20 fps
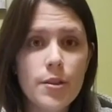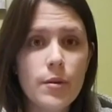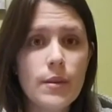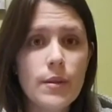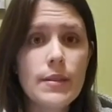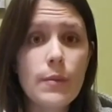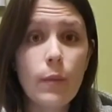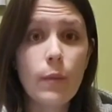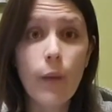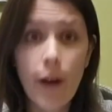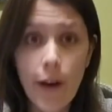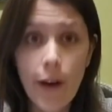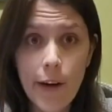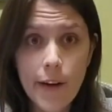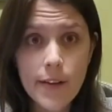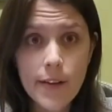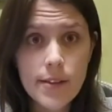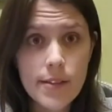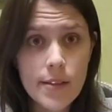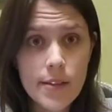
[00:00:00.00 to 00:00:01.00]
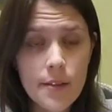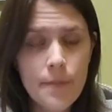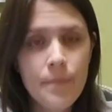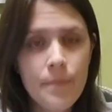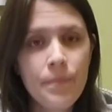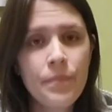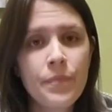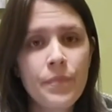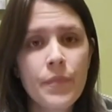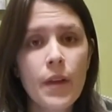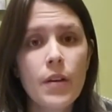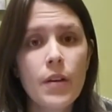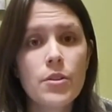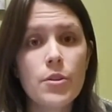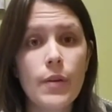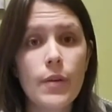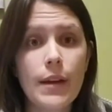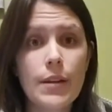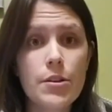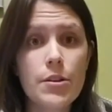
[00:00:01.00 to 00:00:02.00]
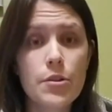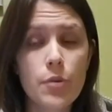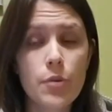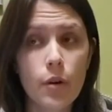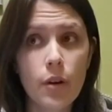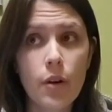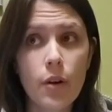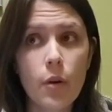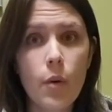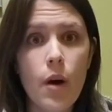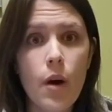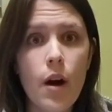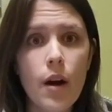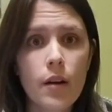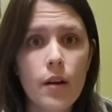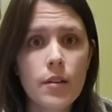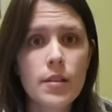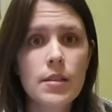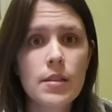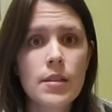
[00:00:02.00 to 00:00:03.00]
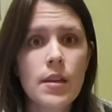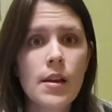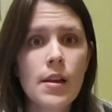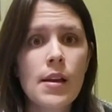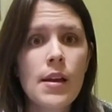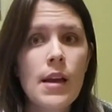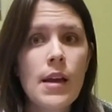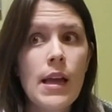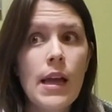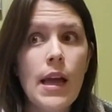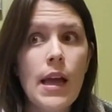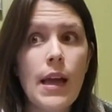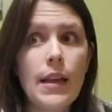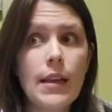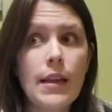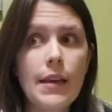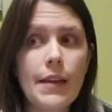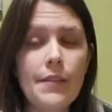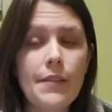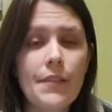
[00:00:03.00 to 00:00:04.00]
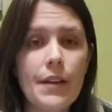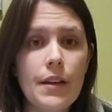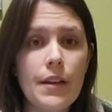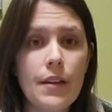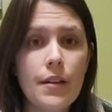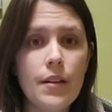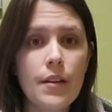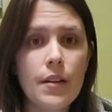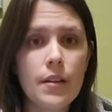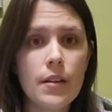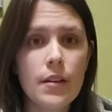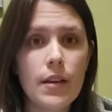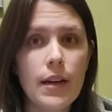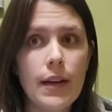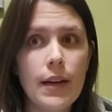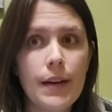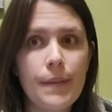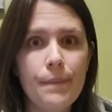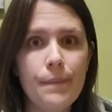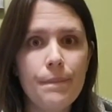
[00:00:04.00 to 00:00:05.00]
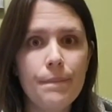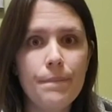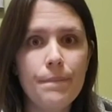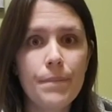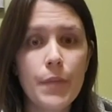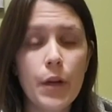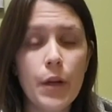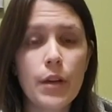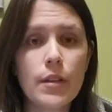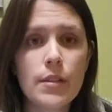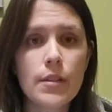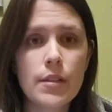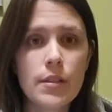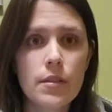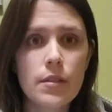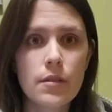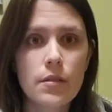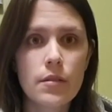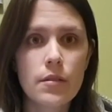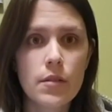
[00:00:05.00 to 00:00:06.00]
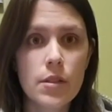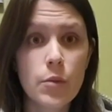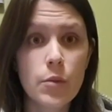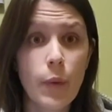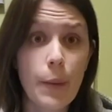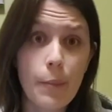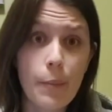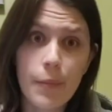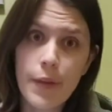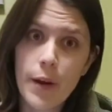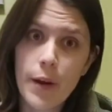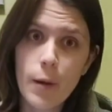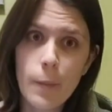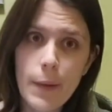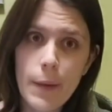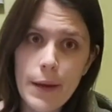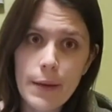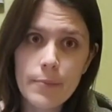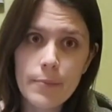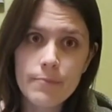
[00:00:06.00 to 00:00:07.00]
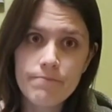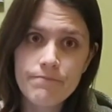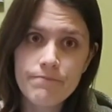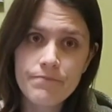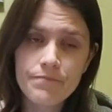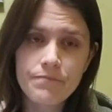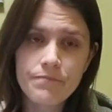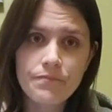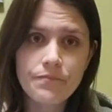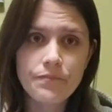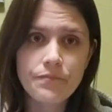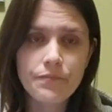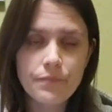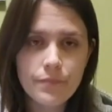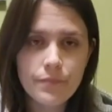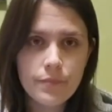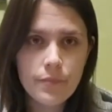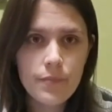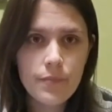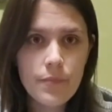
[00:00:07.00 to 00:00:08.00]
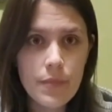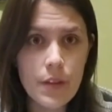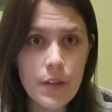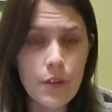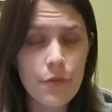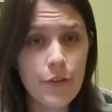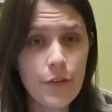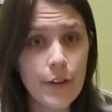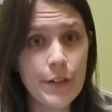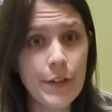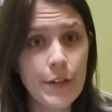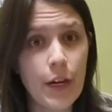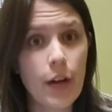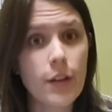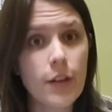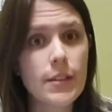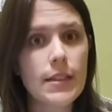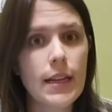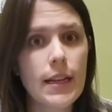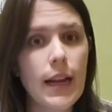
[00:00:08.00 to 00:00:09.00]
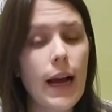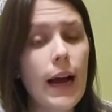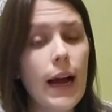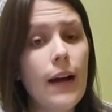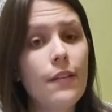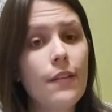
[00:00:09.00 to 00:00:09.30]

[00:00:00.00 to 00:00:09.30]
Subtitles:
walks, doing shorter walks, and even there's swim therapy for dogs that have